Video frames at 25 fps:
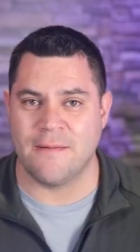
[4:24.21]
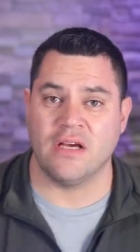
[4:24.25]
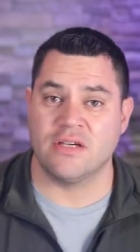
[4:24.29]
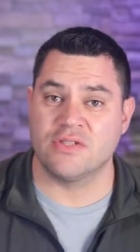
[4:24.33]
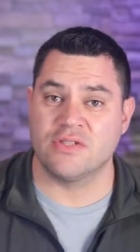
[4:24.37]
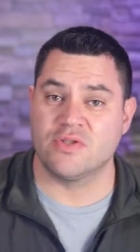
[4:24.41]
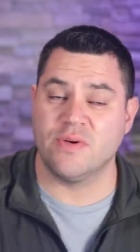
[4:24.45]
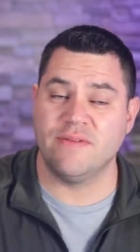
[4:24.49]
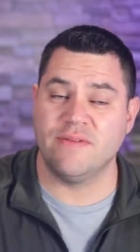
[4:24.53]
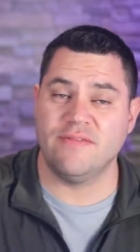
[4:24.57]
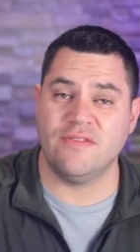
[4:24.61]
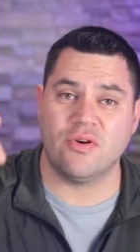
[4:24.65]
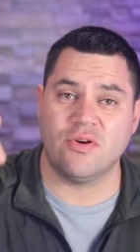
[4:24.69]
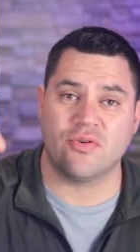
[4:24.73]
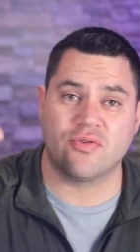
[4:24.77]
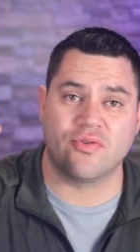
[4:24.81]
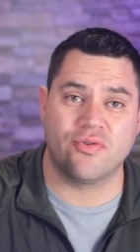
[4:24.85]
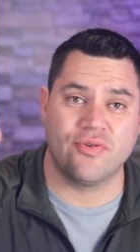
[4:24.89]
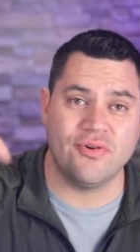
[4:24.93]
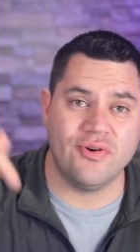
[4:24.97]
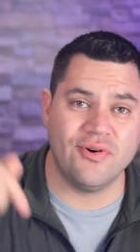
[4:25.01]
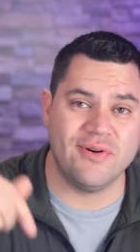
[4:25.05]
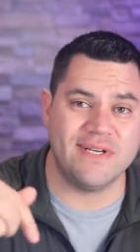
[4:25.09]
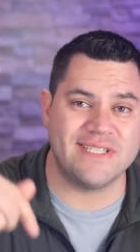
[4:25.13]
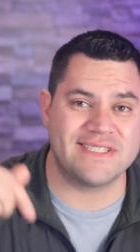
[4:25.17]
So even though
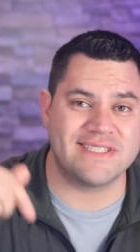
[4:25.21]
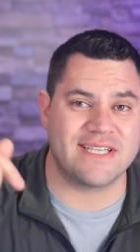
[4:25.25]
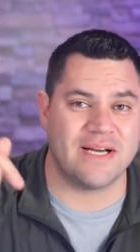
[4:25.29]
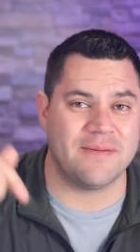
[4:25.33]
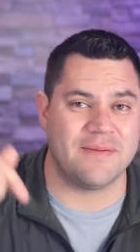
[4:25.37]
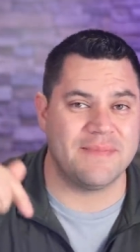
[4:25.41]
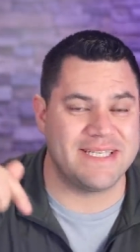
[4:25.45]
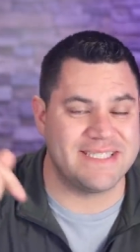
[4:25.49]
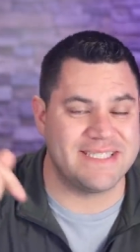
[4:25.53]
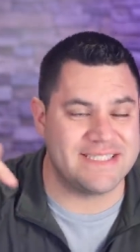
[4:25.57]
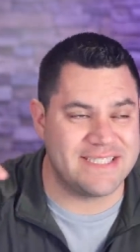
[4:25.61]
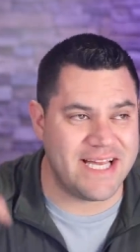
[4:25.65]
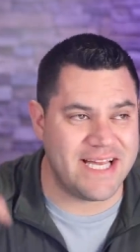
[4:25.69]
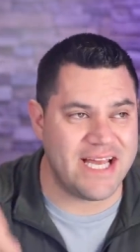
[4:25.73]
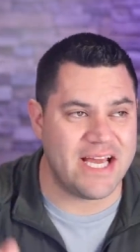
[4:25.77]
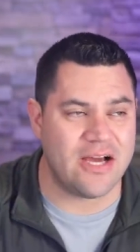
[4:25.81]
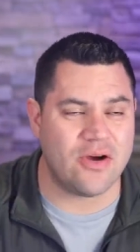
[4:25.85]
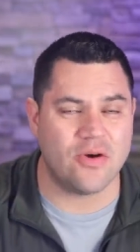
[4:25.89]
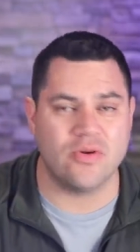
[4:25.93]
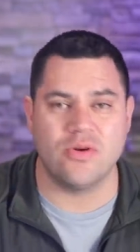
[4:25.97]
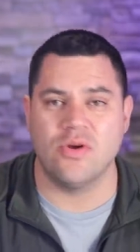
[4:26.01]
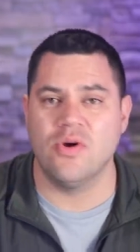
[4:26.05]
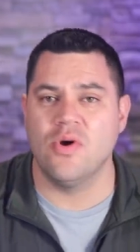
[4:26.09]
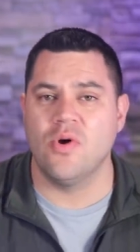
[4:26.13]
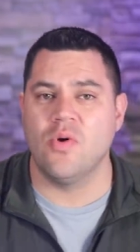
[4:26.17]
crude is coming
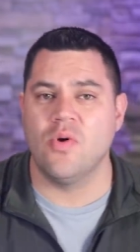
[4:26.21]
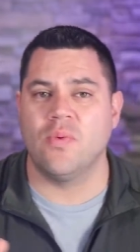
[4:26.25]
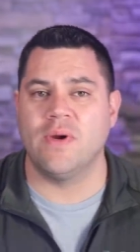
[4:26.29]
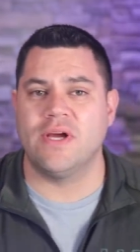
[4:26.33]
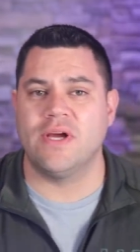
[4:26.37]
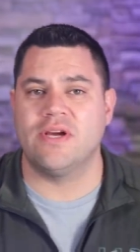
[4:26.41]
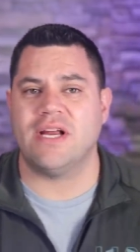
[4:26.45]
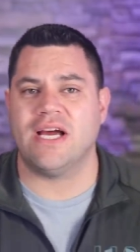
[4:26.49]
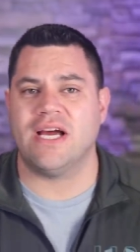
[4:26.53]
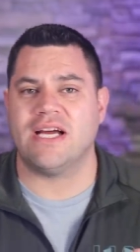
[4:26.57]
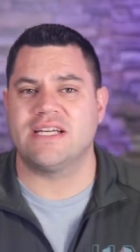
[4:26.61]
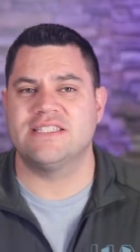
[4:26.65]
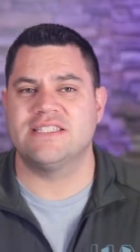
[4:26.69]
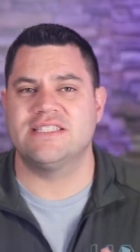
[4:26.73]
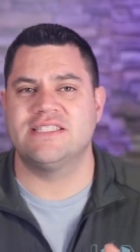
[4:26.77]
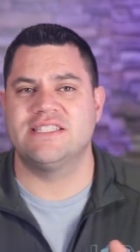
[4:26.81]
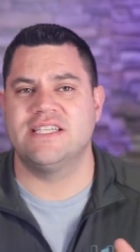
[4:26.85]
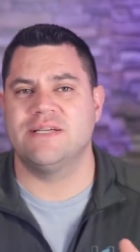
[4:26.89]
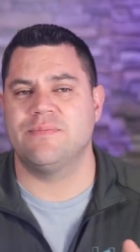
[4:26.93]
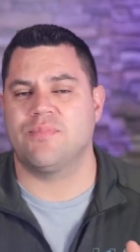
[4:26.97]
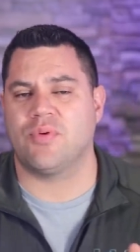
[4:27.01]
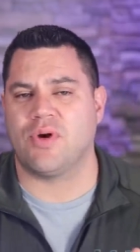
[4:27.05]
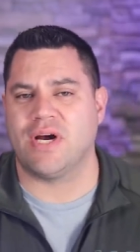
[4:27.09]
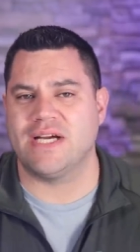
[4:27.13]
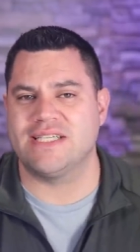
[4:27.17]
down, we could actually
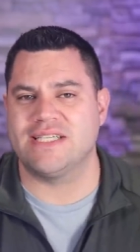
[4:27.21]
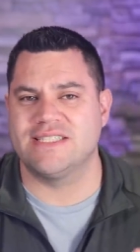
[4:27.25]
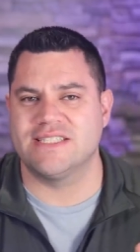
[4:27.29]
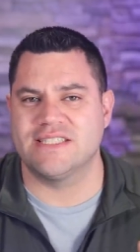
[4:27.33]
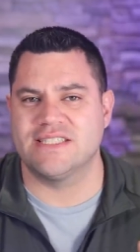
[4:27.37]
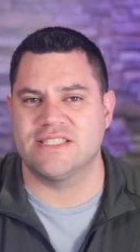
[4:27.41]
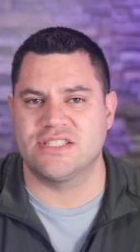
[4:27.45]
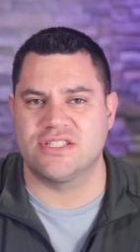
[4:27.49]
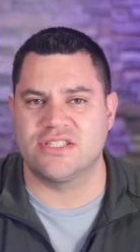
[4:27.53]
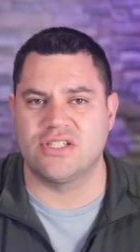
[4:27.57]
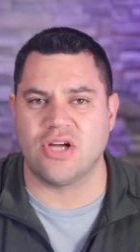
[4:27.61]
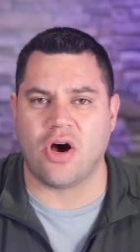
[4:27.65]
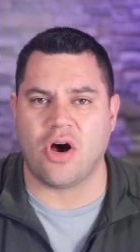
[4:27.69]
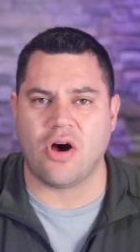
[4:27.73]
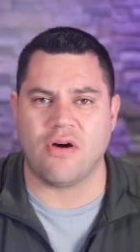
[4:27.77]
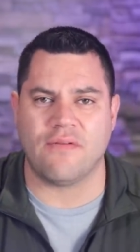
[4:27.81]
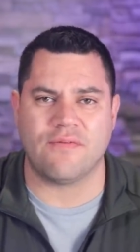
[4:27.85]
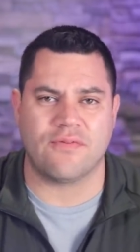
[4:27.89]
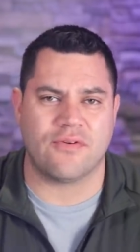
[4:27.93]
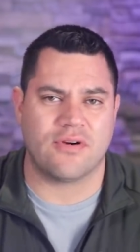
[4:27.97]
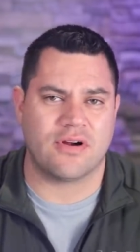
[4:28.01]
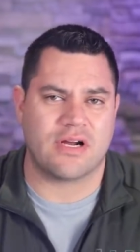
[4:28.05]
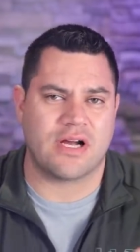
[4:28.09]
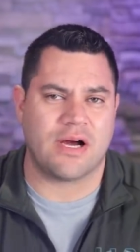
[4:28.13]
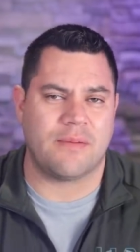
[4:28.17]
see prices stall
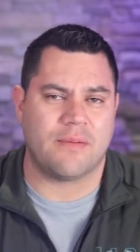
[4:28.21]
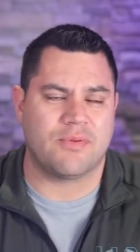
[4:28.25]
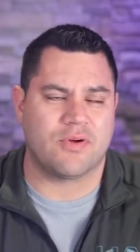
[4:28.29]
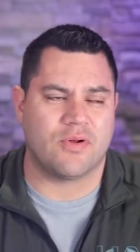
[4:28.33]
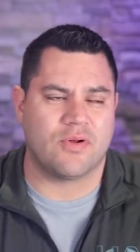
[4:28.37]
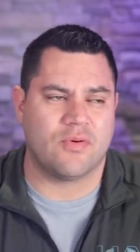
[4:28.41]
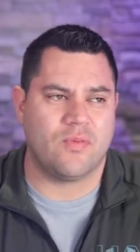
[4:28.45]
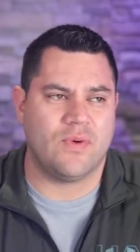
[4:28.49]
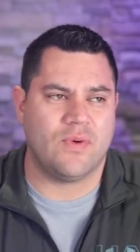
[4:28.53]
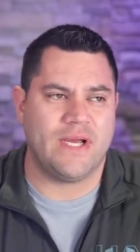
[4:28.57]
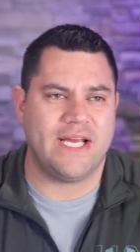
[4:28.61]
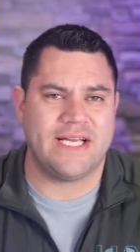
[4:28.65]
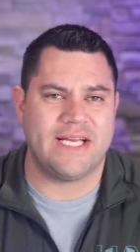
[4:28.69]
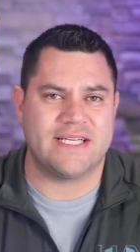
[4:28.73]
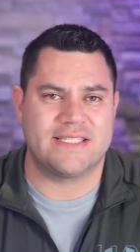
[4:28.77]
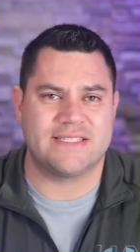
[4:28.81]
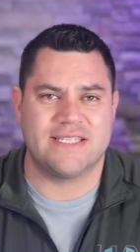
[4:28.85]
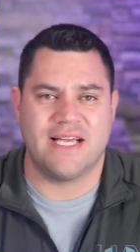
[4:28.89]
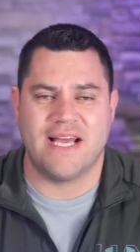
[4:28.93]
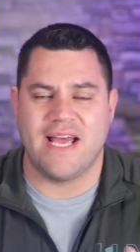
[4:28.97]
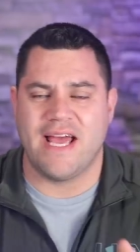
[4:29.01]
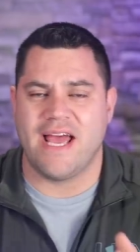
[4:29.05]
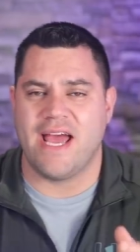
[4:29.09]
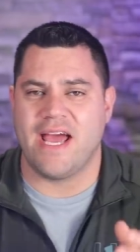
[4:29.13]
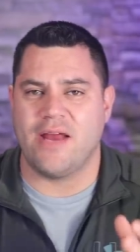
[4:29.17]
for a couple of weeks,
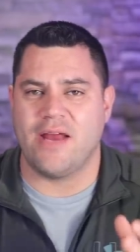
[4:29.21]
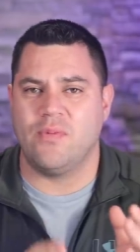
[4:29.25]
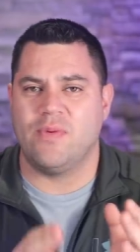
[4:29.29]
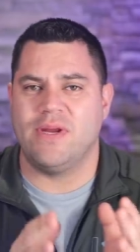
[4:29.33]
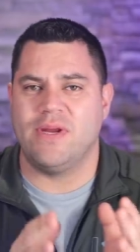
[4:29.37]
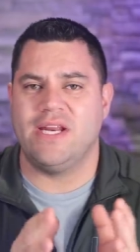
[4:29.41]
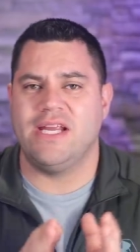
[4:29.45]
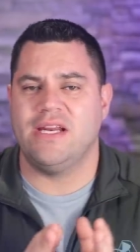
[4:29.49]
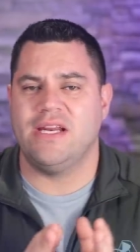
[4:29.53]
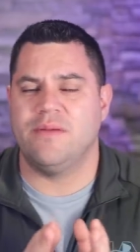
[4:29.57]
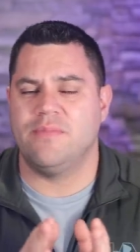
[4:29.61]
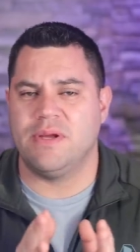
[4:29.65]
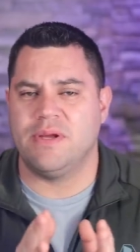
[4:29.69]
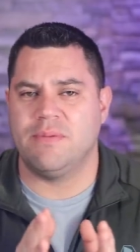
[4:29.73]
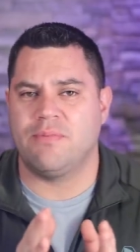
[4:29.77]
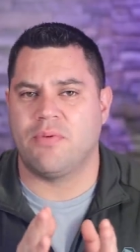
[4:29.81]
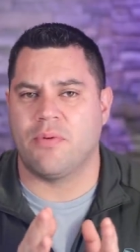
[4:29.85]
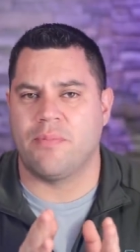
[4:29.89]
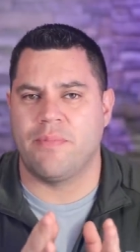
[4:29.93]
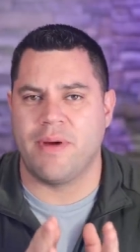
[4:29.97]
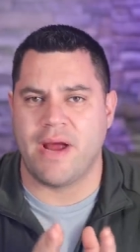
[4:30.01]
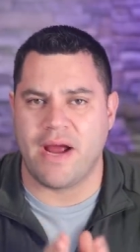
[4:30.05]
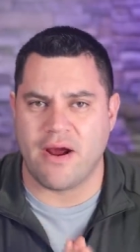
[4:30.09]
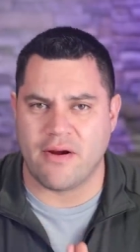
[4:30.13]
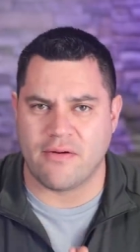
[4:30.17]
and we need to be
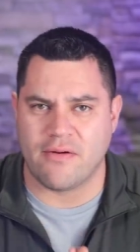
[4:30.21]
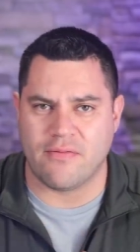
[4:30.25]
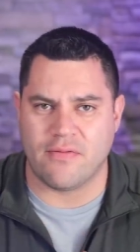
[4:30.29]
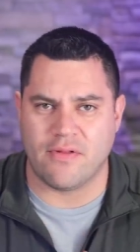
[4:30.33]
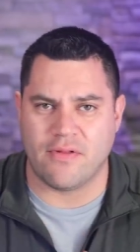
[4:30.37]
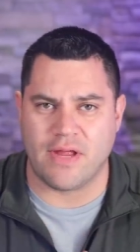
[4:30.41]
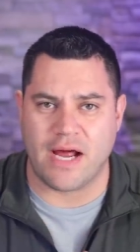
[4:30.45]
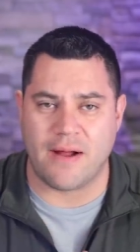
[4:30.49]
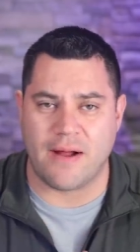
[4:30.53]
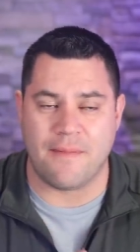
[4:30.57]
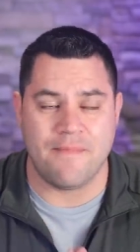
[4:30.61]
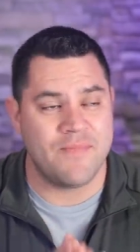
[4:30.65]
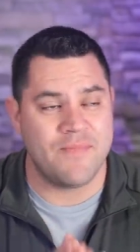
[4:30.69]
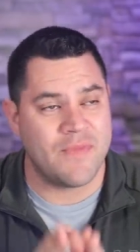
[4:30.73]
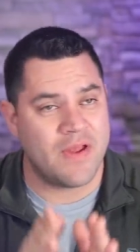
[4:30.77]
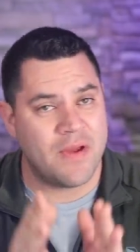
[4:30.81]
prepared for that.